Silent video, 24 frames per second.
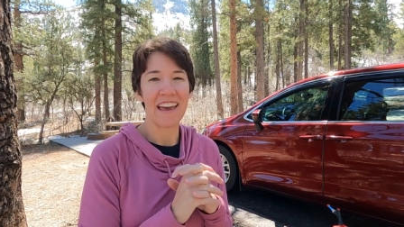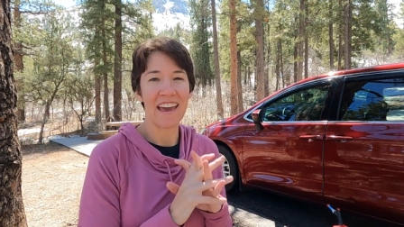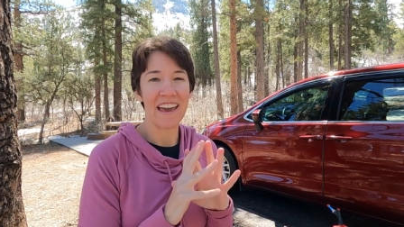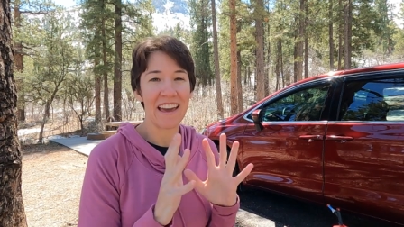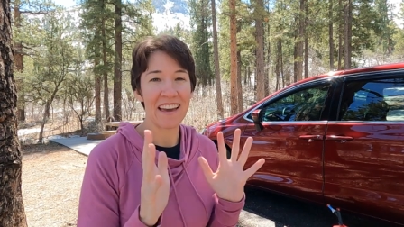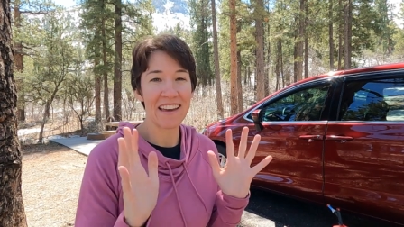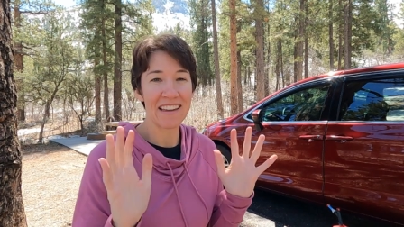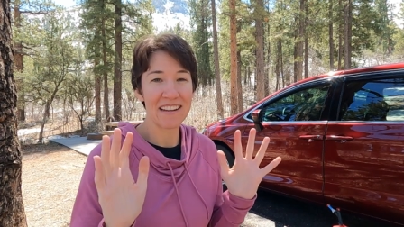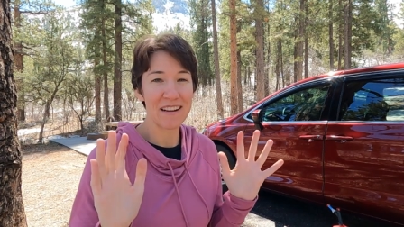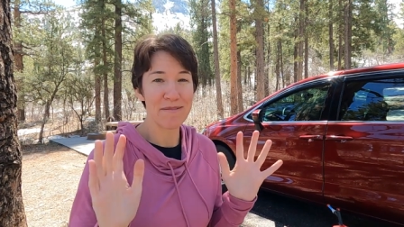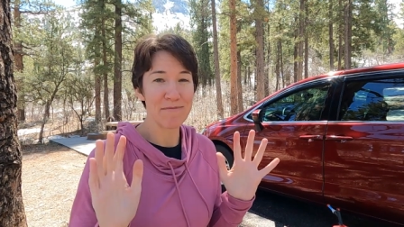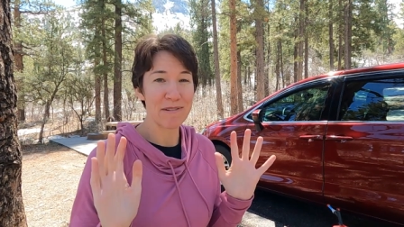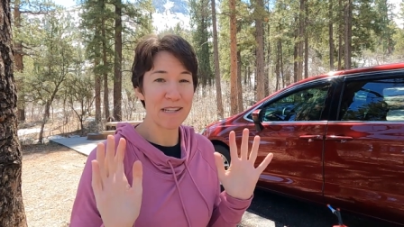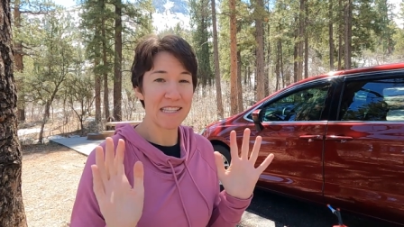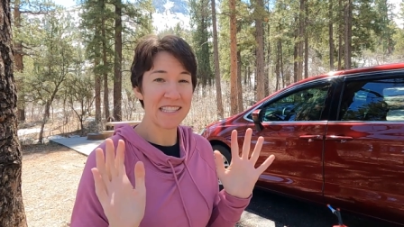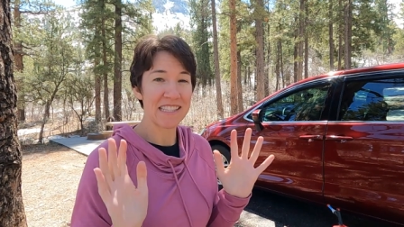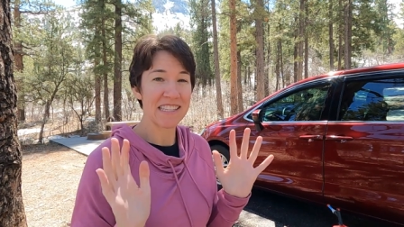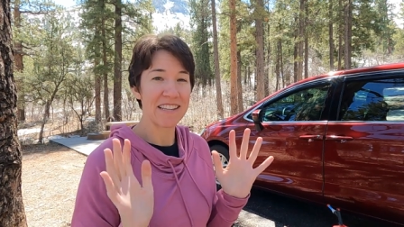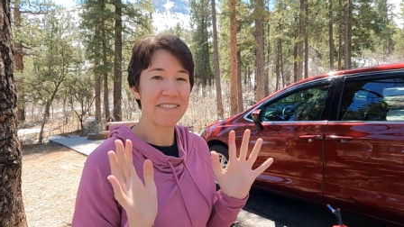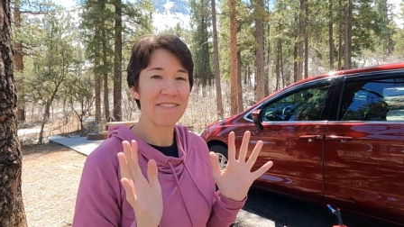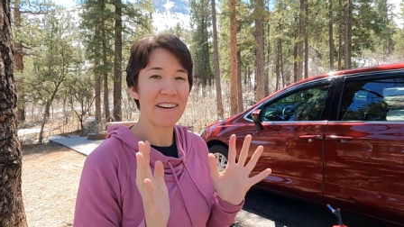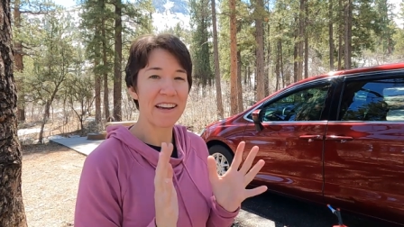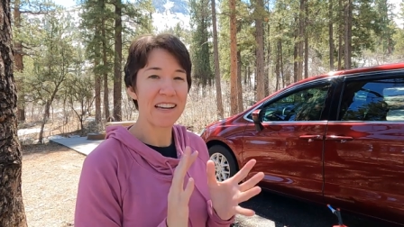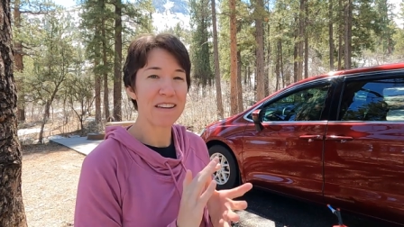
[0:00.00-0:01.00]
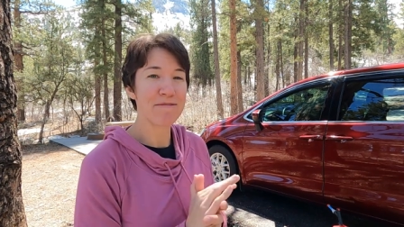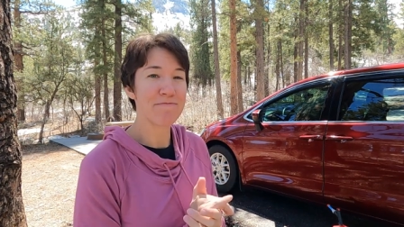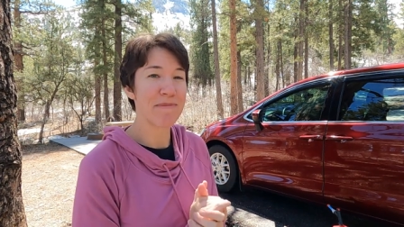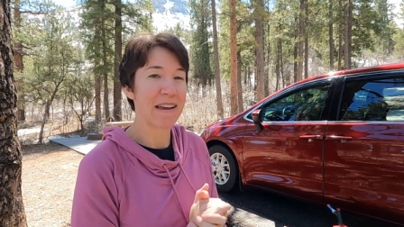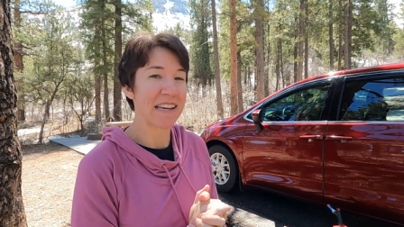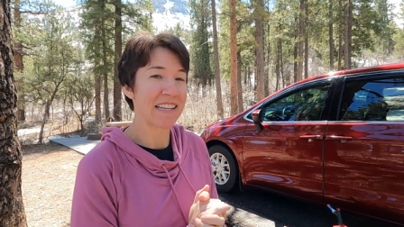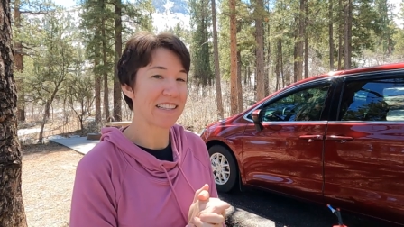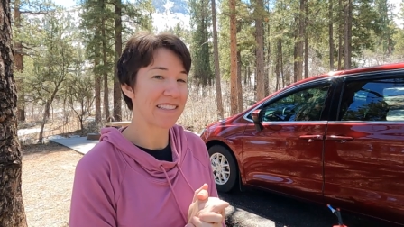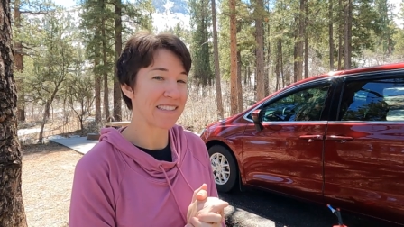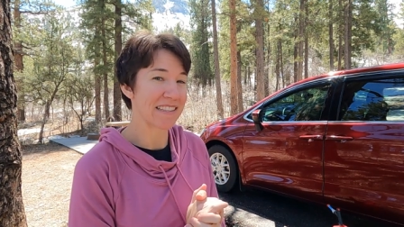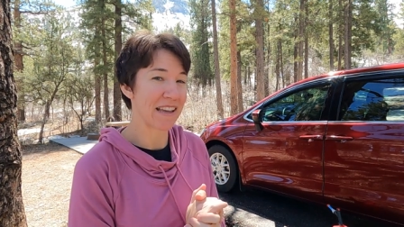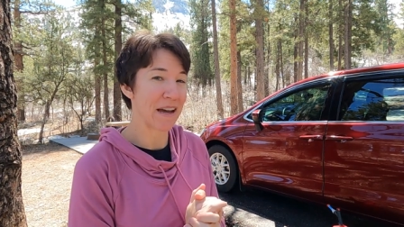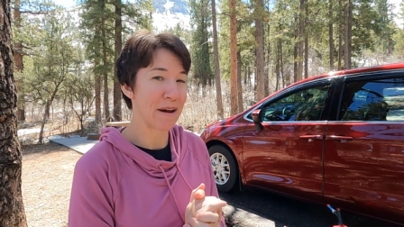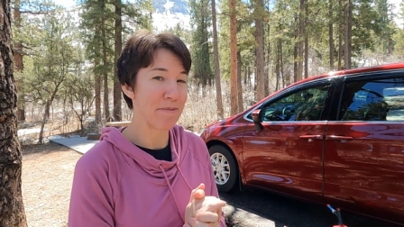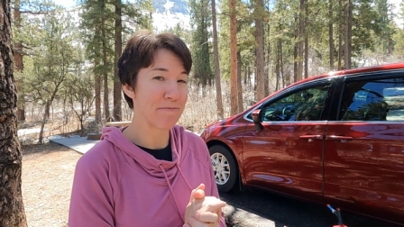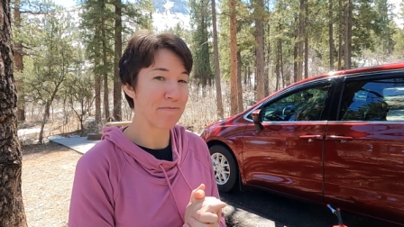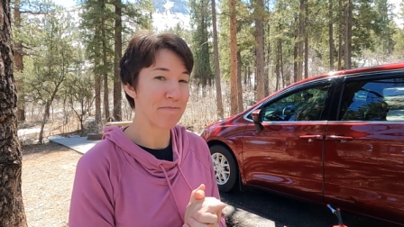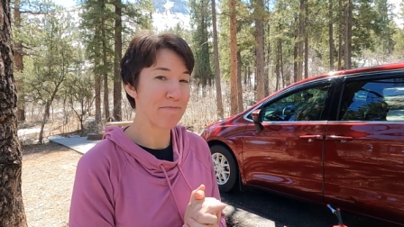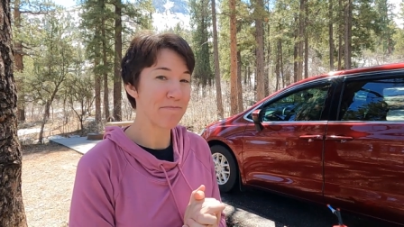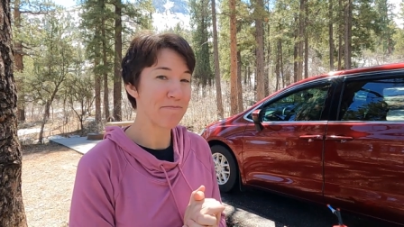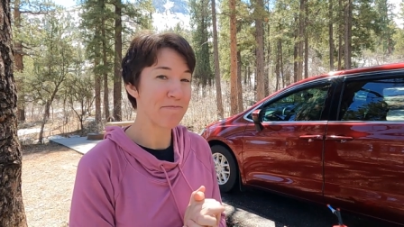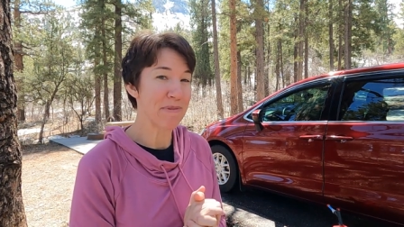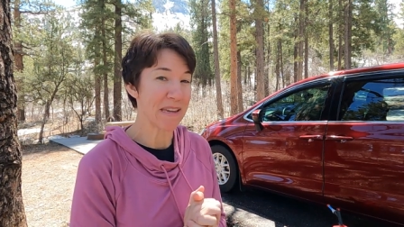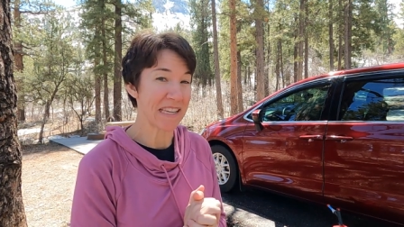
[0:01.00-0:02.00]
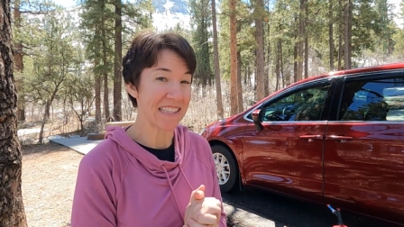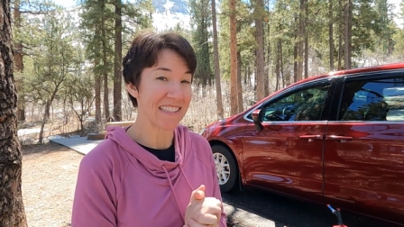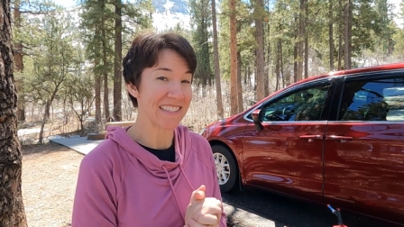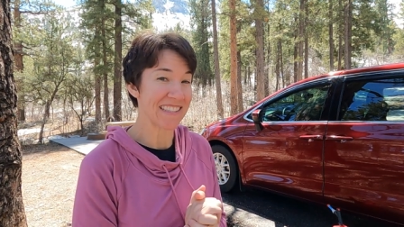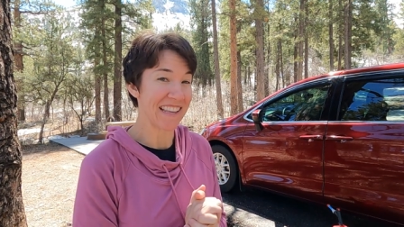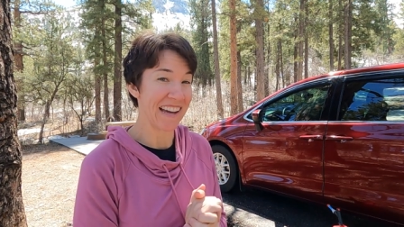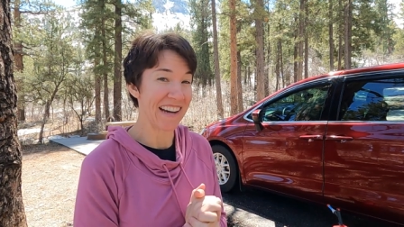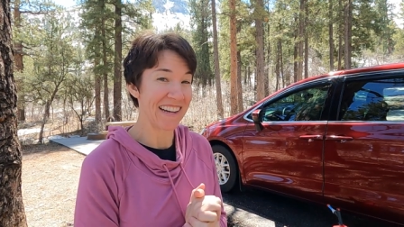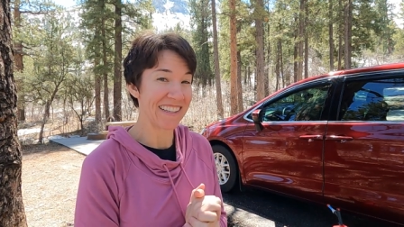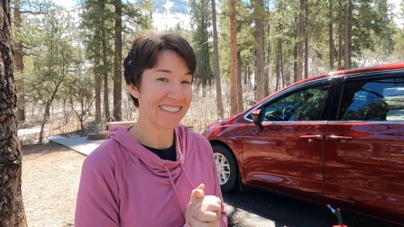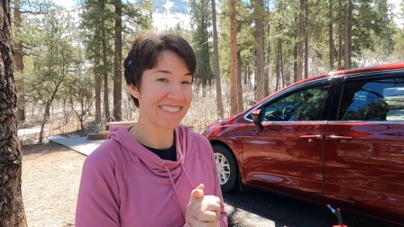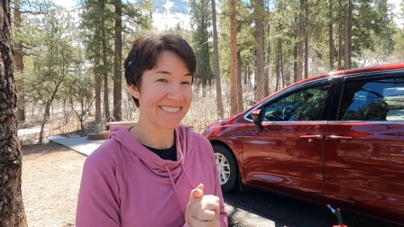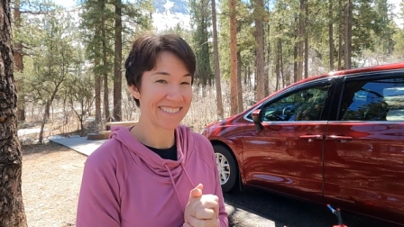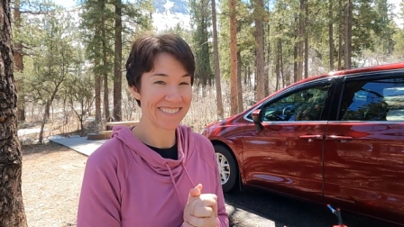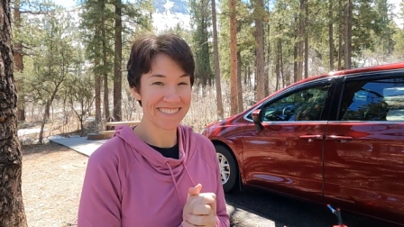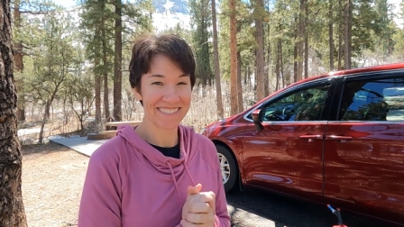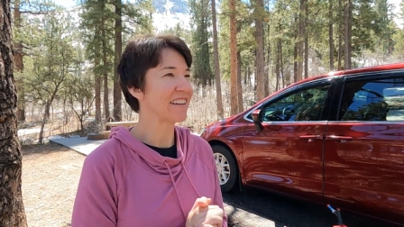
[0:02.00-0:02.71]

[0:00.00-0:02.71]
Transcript: And I'm gonna see if I can make some pizza.